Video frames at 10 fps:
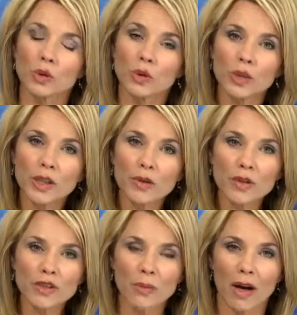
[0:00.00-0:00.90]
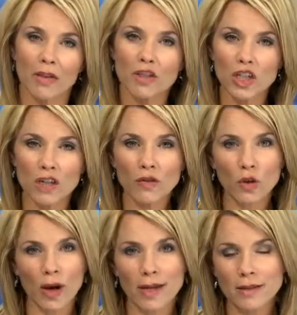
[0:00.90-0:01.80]
earlier this month. Chief
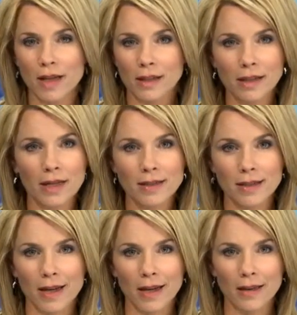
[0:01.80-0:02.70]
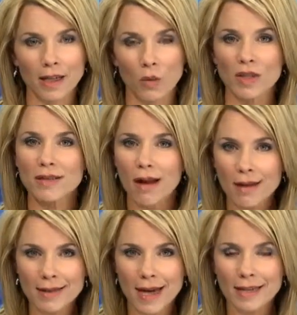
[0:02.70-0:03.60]
Craig telling us today that he was
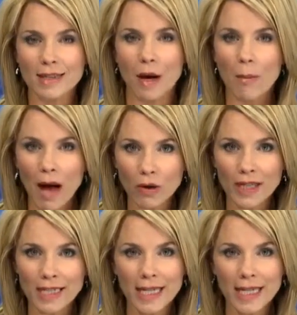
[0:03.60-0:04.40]
contacted about it